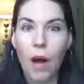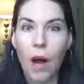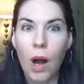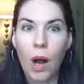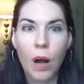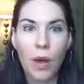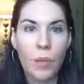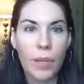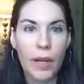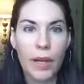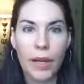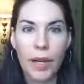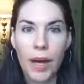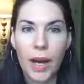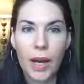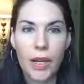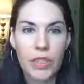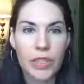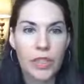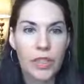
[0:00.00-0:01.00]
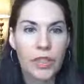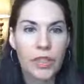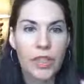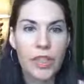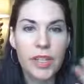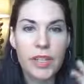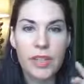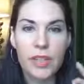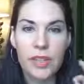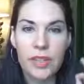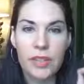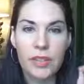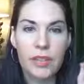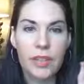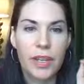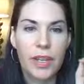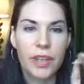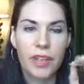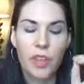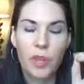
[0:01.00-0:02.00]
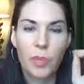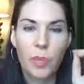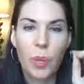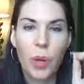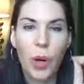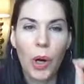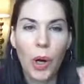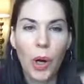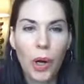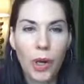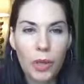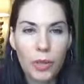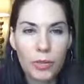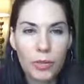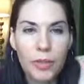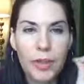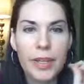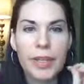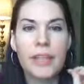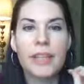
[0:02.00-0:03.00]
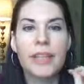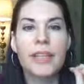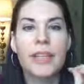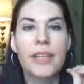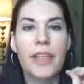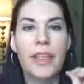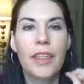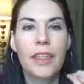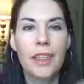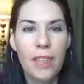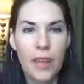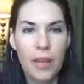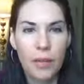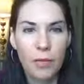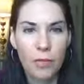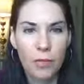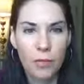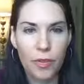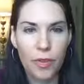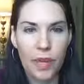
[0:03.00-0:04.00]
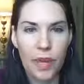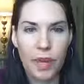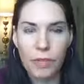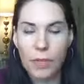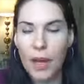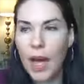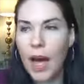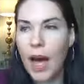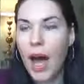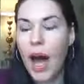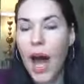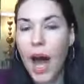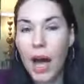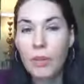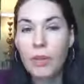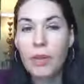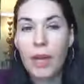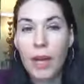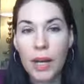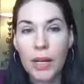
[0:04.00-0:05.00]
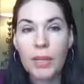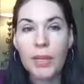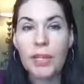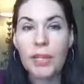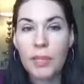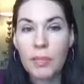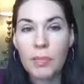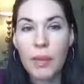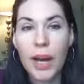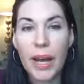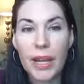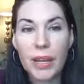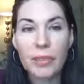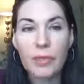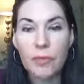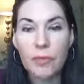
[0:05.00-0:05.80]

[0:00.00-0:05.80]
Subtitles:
oh my gosh, this is like the perfect thing for them. I would honestly buy it